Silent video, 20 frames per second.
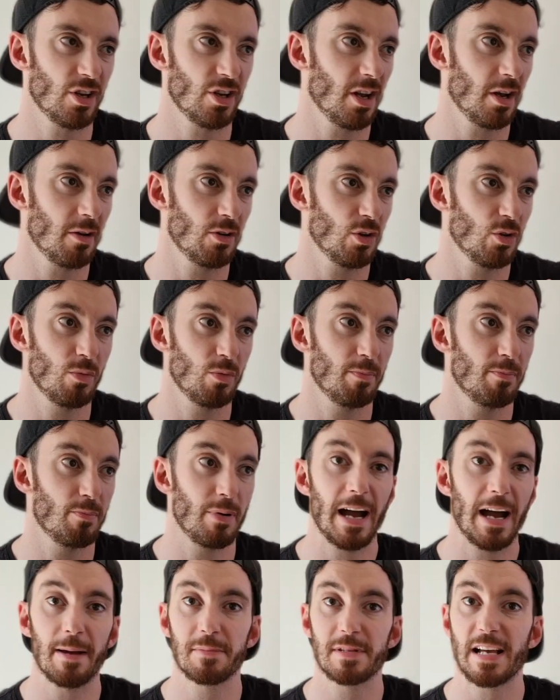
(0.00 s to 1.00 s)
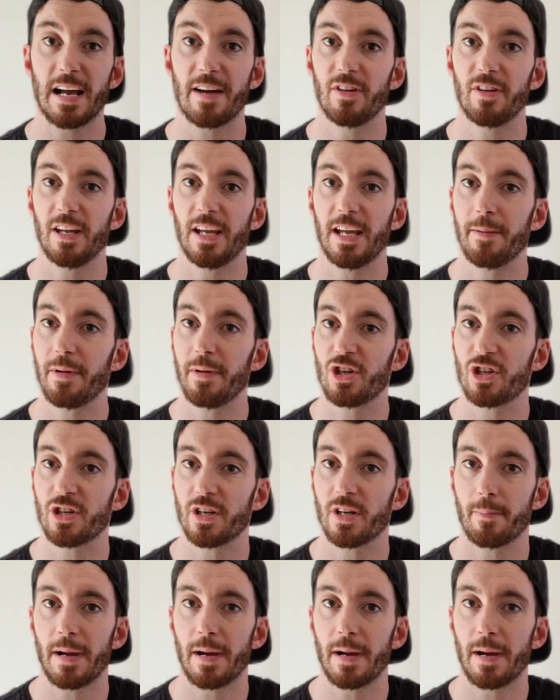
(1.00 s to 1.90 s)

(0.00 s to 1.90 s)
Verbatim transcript: You know, you perhaps have an image in the